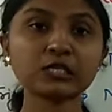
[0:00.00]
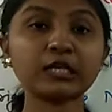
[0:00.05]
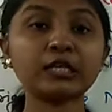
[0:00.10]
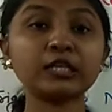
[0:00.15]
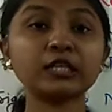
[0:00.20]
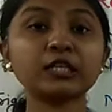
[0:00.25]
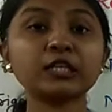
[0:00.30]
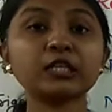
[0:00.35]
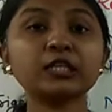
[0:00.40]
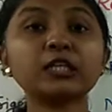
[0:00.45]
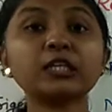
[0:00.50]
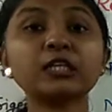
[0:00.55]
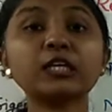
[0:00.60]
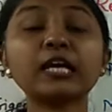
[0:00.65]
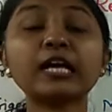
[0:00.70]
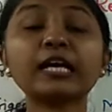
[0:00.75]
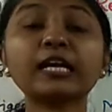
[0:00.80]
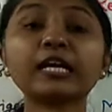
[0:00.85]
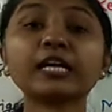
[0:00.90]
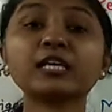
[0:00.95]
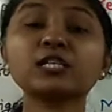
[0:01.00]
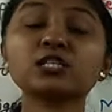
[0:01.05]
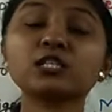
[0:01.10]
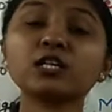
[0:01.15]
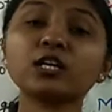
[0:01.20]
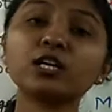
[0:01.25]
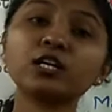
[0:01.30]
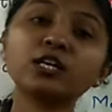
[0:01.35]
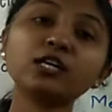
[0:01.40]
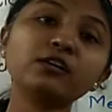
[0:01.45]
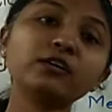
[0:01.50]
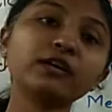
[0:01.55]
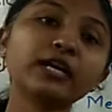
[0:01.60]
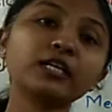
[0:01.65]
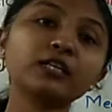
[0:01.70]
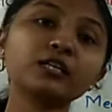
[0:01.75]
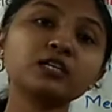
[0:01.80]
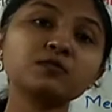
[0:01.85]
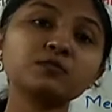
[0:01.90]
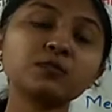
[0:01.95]
internal and external
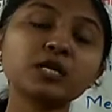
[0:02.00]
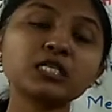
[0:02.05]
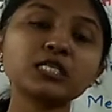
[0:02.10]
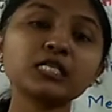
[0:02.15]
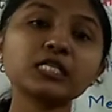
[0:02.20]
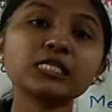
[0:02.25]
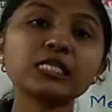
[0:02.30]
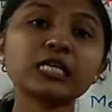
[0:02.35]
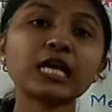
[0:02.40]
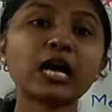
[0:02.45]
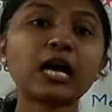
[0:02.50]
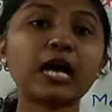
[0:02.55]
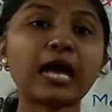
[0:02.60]
rectus muscles,